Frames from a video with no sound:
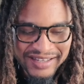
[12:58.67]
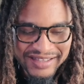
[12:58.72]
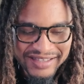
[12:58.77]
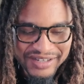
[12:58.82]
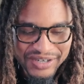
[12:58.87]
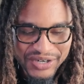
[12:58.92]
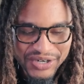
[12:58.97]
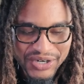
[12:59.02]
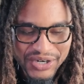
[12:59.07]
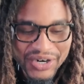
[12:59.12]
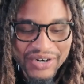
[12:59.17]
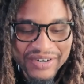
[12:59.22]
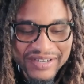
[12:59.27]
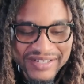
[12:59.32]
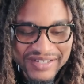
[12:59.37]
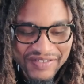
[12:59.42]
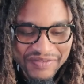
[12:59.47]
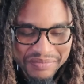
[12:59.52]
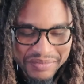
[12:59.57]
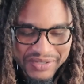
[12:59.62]
The
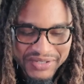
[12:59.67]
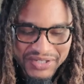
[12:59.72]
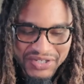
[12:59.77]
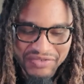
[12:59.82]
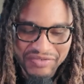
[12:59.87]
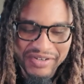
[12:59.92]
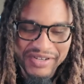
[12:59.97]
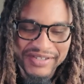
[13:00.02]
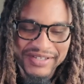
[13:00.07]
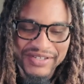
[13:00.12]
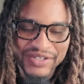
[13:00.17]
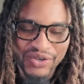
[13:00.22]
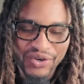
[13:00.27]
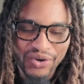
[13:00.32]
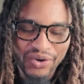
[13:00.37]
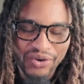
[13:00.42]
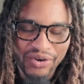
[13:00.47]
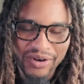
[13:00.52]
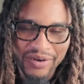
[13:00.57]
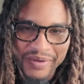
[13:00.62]
occurrence of mysteries is
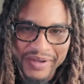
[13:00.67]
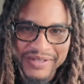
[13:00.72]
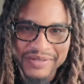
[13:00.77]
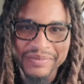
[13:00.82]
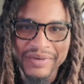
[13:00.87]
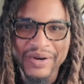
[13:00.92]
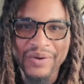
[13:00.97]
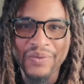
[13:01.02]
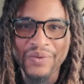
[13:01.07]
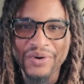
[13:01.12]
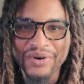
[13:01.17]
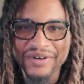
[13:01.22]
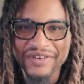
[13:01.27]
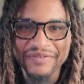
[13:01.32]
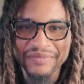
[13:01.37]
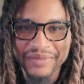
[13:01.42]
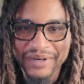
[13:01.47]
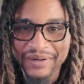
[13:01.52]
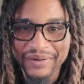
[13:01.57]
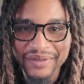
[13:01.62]
always by word of
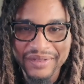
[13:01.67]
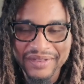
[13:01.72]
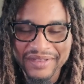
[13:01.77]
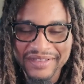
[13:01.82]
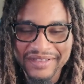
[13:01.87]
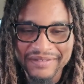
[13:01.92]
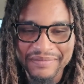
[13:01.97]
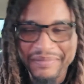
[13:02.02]
mouth.